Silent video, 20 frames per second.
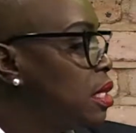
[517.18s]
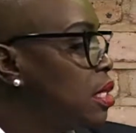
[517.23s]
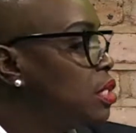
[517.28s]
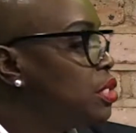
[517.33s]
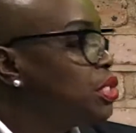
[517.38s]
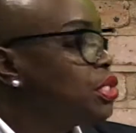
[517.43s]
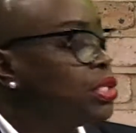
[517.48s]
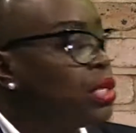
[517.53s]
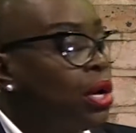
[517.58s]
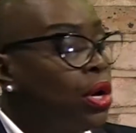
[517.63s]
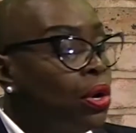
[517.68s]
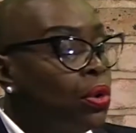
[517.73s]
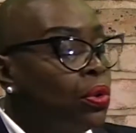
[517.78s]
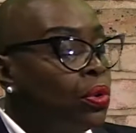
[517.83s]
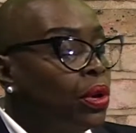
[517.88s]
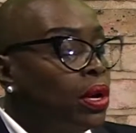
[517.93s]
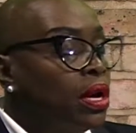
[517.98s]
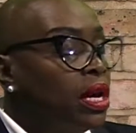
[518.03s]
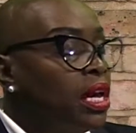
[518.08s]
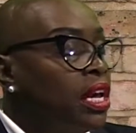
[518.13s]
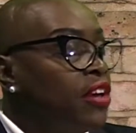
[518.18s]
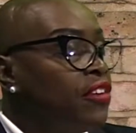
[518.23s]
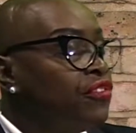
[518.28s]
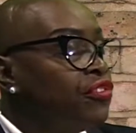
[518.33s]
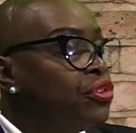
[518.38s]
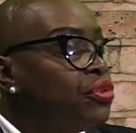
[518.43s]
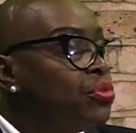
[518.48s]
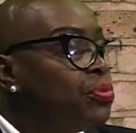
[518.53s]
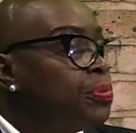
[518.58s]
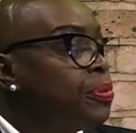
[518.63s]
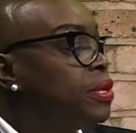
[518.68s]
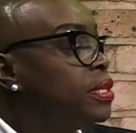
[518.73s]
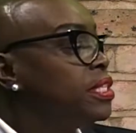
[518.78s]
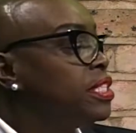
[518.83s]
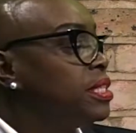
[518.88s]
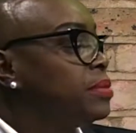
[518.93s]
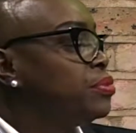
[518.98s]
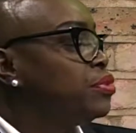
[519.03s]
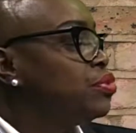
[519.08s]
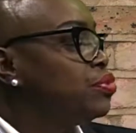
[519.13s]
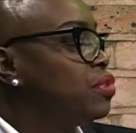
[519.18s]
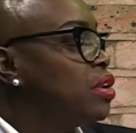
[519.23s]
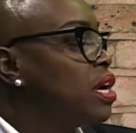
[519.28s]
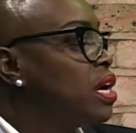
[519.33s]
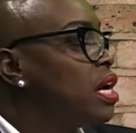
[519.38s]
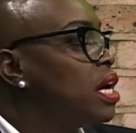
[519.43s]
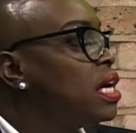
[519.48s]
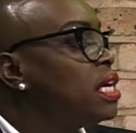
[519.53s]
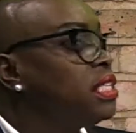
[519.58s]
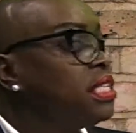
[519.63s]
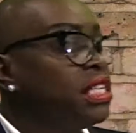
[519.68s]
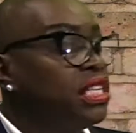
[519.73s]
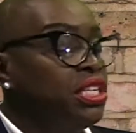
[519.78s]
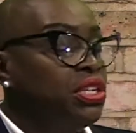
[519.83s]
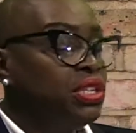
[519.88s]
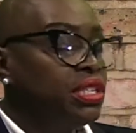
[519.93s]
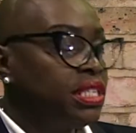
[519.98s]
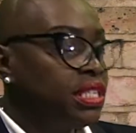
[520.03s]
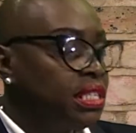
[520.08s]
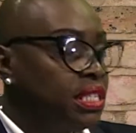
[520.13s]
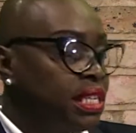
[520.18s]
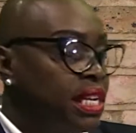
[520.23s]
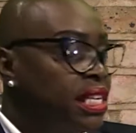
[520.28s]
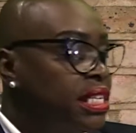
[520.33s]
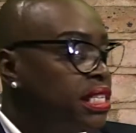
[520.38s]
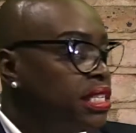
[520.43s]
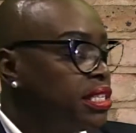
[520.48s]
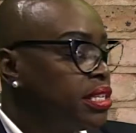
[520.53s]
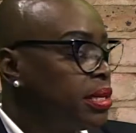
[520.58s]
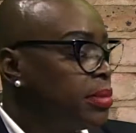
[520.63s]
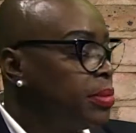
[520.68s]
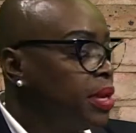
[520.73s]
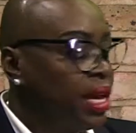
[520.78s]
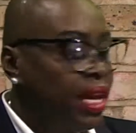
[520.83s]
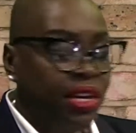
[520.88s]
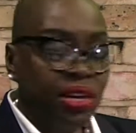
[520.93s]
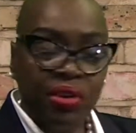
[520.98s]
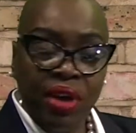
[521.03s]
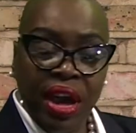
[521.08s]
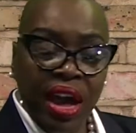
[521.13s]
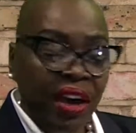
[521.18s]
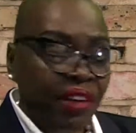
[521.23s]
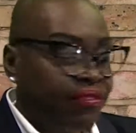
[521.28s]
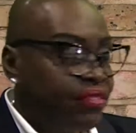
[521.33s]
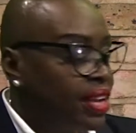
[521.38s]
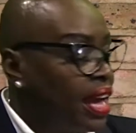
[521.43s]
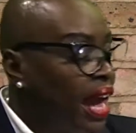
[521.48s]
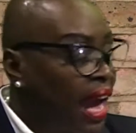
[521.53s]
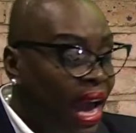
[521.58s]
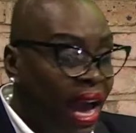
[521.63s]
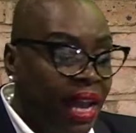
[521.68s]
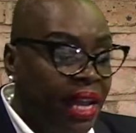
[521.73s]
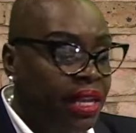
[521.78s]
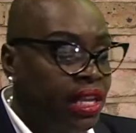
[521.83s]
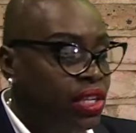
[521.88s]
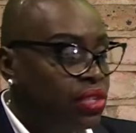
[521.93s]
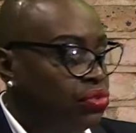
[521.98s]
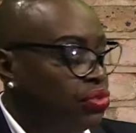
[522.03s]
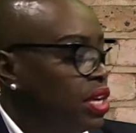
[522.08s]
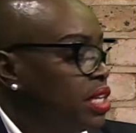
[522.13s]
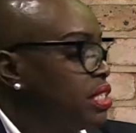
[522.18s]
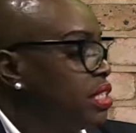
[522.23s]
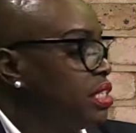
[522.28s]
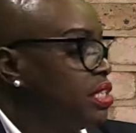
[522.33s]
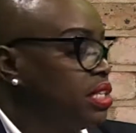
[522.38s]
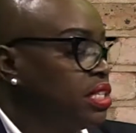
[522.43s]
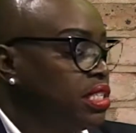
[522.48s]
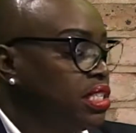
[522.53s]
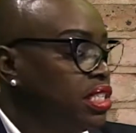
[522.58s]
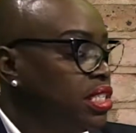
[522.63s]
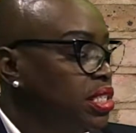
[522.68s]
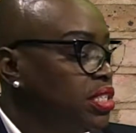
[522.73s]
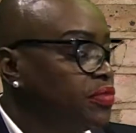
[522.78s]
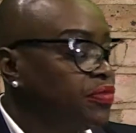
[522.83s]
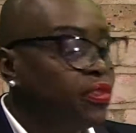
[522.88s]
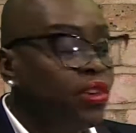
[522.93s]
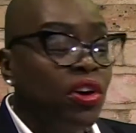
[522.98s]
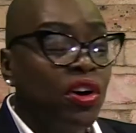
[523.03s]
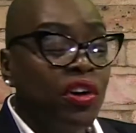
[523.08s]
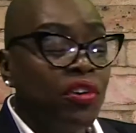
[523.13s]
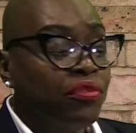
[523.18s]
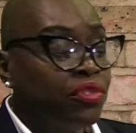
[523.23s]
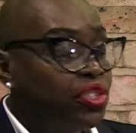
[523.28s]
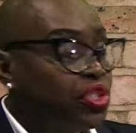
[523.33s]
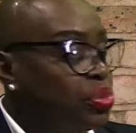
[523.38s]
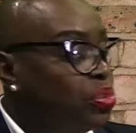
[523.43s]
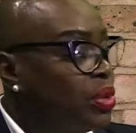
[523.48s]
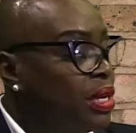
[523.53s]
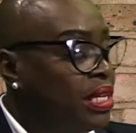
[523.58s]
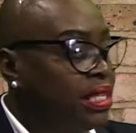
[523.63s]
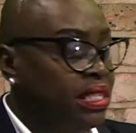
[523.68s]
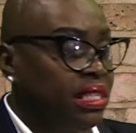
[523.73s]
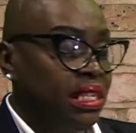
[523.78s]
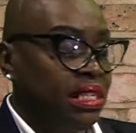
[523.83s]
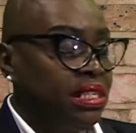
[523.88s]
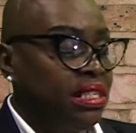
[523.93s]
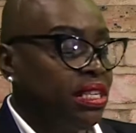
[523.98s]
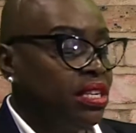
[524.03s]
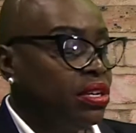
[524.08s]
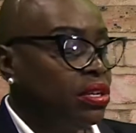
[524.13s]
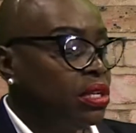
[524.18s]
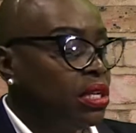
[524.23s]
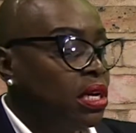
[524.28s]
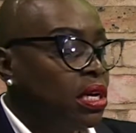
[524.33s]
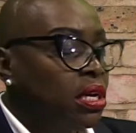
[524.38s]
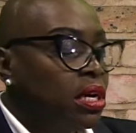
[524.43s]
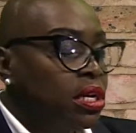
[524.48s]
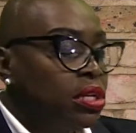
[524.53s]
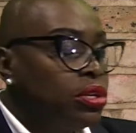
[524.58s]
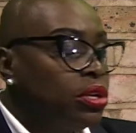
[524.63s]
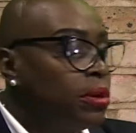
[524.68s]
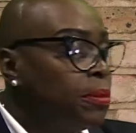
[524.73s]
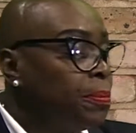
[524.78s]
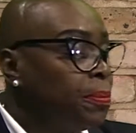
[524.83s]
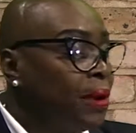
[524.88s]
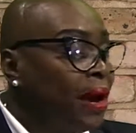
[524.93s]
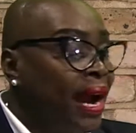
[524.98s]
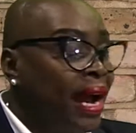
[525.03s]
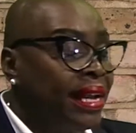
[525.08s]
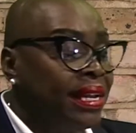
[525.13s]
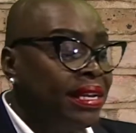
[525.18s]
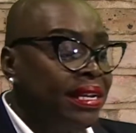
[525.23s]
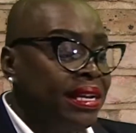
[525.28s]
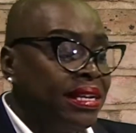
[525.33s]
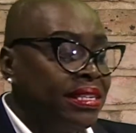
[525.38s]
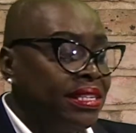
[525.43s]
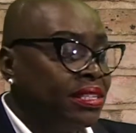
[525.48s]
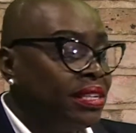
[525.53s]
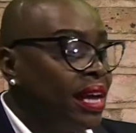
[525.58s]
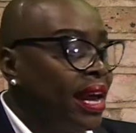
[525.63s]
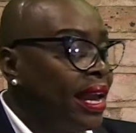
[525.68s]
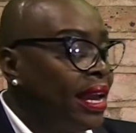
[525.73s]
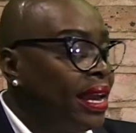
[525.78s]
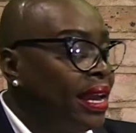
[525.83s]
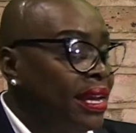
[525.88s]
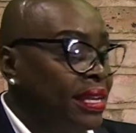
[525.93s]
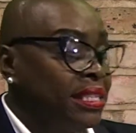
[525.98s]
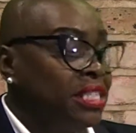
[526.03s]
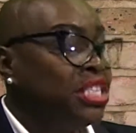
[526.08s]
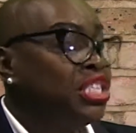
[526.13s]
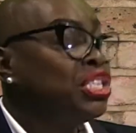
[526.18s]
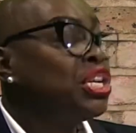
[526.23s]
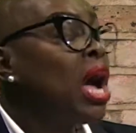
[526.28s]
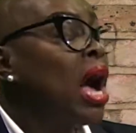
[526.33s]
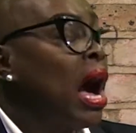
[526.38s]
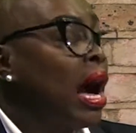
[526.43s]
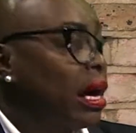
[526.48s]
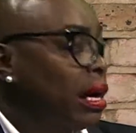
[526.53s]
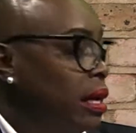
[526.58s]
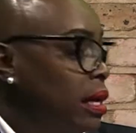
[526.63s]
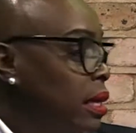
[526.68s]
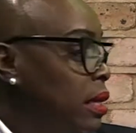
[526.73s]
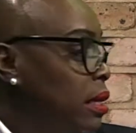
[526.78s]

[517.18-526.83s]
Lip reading: So if you put in some drugs in your system and you haven't had any drugs in your system for 26 years, your body is like in shock.